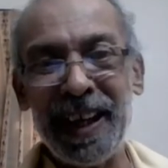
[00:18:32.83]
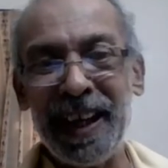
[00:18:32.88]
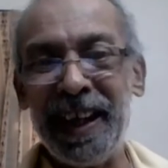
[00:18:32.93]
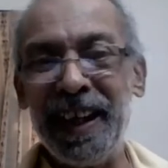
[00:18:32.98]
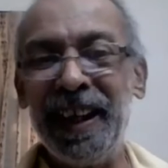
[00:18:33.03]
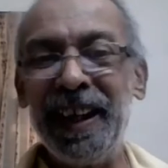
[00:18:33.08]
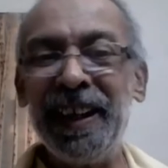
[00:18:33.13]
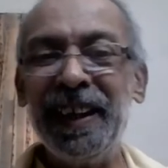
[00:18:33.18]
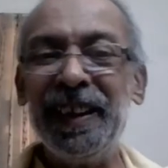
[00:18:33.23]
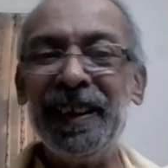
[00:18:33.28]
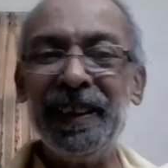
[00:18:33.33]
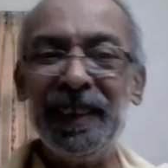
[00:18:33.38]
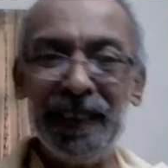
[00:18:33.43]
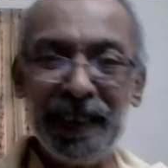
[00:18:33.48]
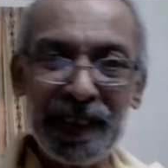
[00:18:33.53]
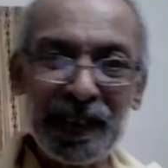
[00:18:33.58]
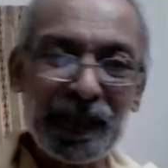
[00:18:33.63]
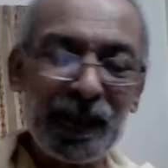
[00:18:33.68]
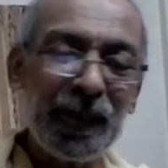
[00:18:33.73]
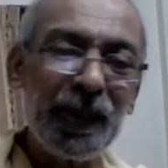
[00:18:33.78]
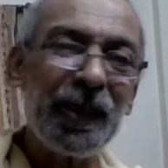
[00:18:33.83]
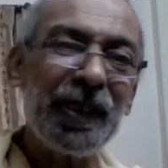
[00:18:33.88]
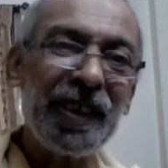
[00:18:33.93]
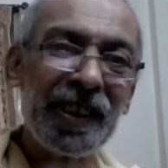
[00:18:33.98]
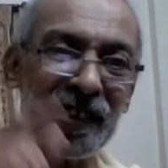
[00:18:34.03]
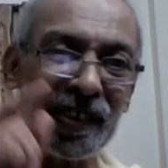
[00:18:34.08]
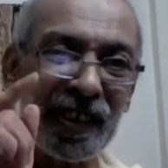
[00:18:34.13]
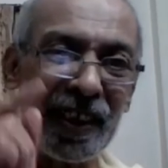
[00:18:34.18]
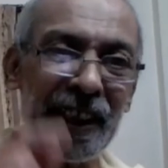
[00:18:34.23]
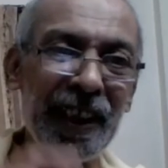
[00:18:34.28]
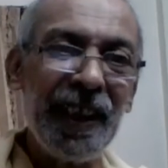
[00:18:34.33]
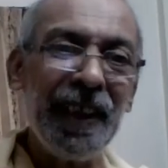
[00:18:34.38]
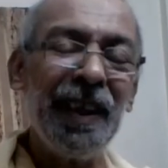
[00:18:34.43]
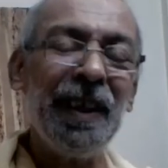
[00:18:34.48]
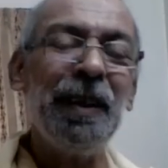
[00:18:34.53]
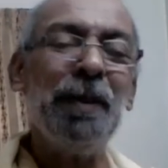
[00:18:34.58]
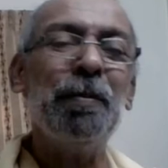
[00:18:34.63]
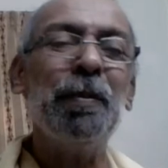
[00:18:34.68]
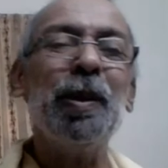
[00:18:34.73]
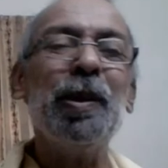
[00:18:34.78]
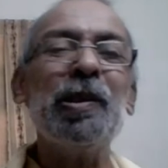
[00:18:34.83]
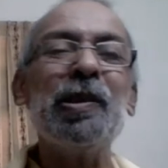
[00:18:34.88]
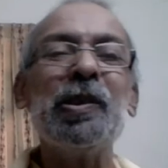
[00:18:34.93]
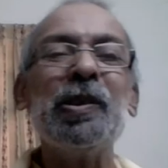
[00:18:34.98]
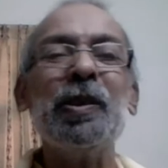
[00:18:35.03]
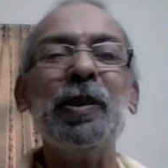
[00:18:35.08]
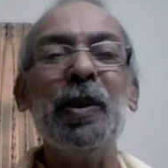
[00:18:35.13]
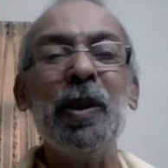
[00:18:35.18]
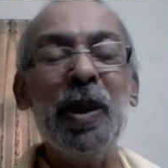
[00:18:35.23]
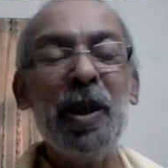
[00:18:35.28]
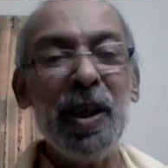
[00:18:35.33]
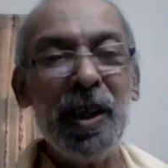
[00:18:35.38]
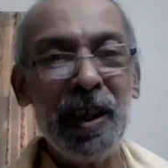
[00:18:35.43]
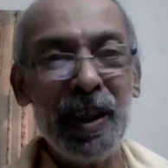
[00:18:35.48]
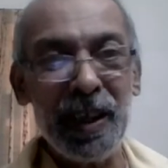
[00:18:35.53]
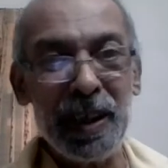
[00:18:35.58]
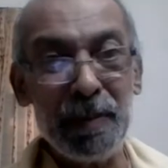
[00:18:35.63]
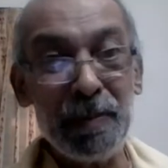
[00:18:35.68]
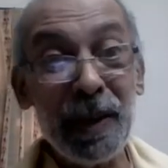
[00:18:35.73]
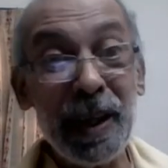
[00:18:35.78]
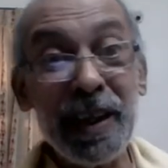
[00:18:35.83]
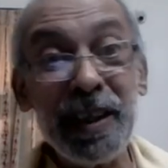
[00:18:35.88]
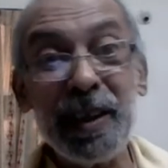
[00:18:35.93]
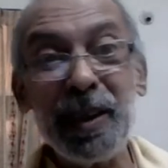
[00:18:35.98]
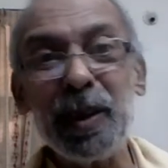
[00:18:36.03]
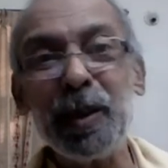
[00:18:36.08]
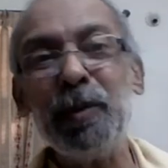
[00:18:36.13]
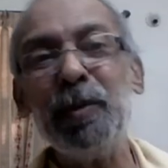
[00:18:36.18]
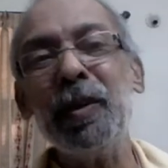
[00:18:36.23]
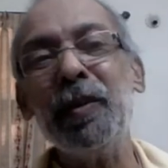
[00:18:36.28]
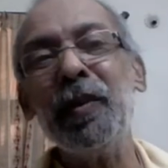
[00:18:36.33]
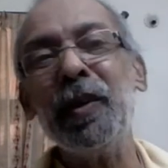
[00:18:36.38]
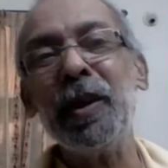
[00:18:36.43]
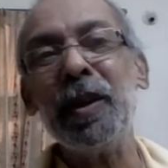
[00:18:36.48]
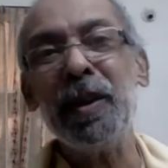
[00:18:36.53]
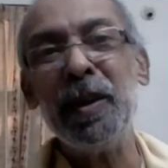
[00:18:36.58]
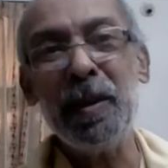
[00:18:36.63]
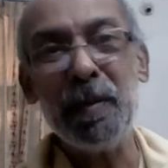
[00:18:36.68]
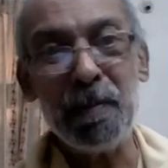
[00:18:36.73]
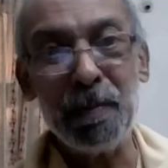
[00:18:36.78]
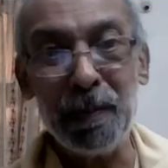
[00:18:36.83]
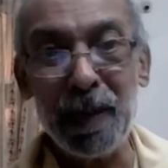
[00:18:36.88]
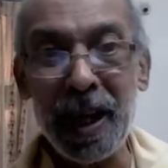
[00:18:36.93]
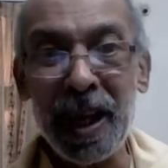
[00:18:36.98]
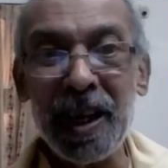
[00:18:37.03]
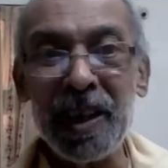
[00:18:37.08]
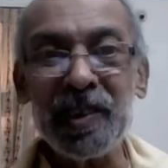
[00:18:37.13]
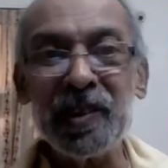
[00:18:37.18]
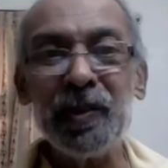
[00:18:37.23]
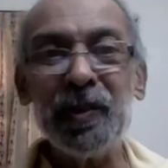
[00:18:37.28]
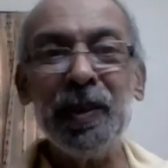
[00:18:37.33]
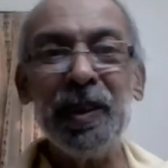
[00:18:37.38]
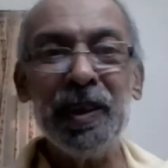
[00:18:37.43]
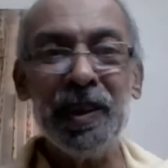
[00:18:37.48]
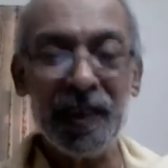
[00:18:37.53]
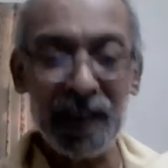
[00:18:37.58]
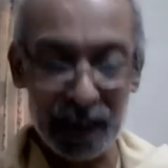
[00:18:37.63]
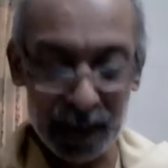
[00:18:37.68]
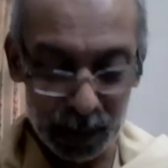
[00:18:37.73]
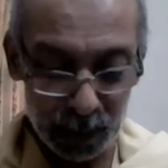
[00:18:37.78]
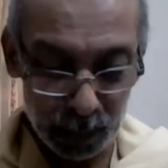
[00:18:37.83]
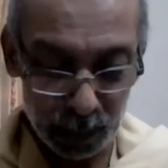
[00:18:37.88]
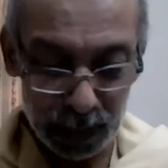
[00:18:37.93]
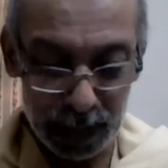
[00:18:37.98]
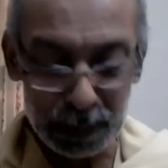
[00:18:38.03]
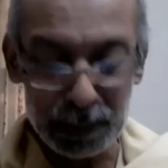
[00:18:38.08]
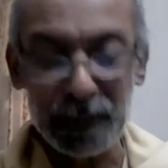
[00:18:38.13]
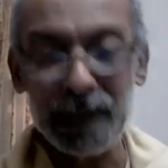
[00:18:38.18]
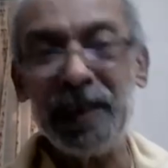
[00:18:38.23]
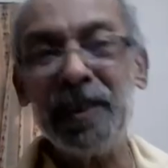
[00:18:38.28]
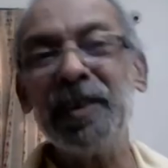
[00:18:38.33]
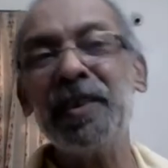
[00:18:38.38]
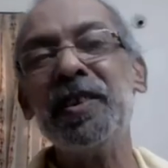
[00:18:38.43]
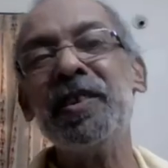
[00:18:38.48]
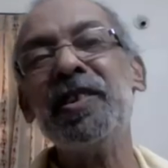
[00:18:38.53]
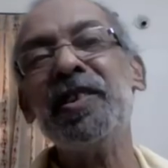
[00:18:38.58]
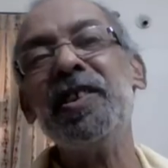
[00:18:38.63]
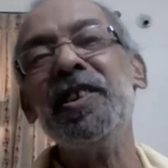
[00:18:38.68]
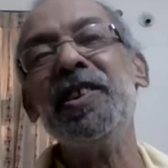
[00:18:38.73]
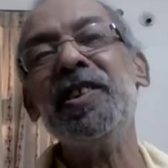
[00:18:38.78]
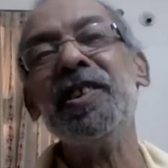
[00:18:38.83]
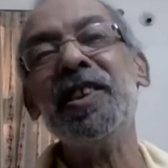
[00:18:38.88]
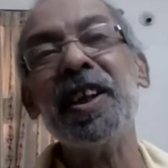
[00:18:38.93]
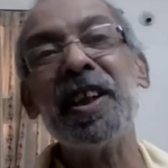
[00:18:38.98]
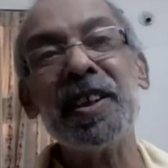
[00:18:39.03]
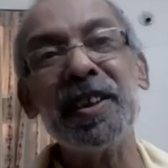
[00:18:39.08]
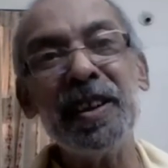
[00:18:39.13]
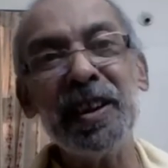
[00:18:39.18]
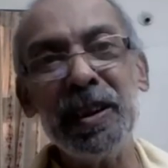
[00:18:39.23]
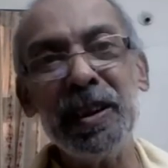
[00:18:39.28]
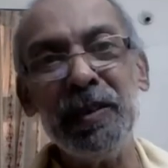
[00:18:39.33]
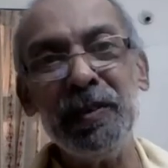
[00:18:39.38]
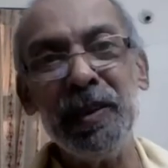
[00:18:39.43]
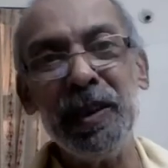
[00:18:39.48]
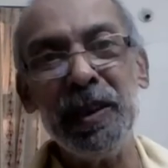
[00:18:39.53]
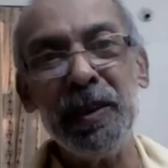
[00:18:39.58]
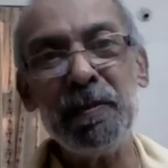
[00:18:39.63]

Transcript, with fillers: And in this context, I am also reminded of our Ma's words, the Holy Mother Sri Sarda Devi